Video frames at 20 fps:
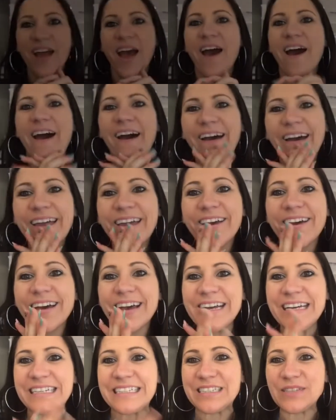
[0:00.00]
Hi
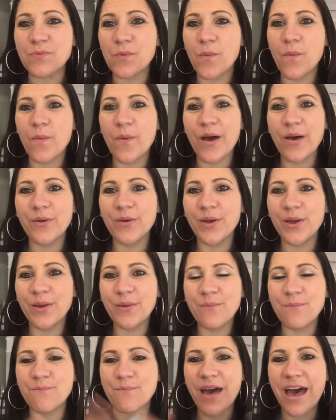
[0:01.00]
guys,
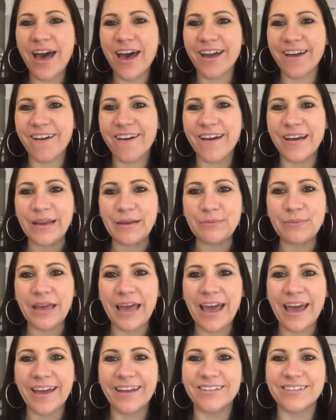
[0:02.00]
welcome back. I'm
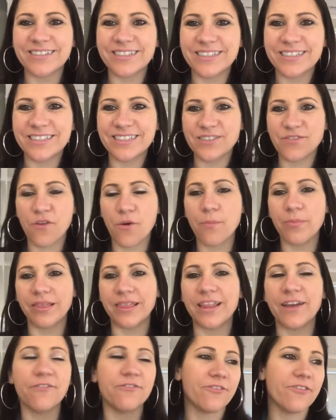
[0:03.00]
Candace from
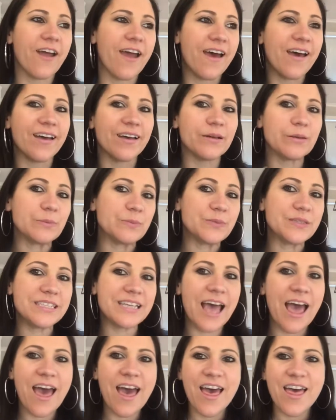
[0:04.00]
Lovewrapped.
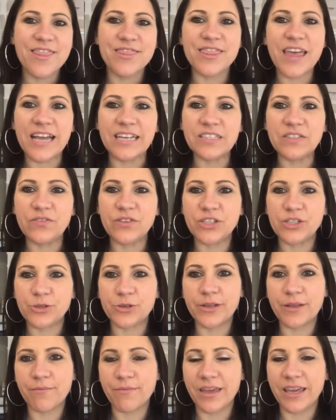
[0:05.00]
Thanks for
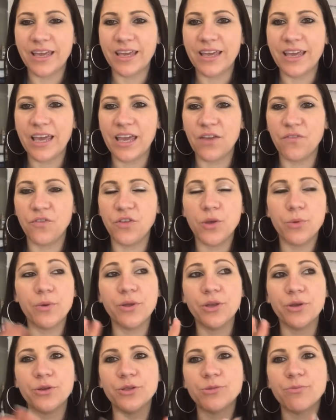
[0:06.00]
joining me. If you are
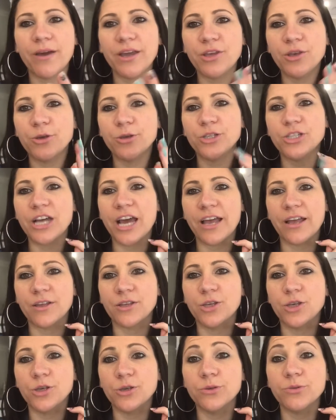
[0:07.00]
new to my
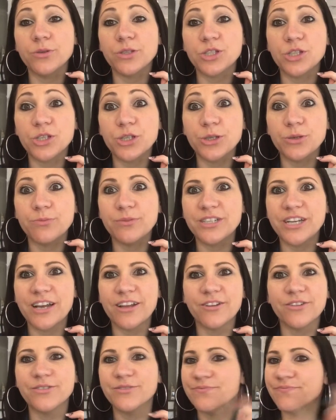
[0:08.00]
YouTube
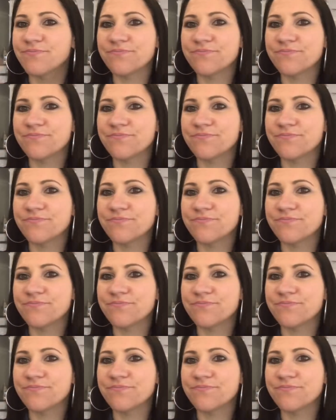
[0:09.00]
channel,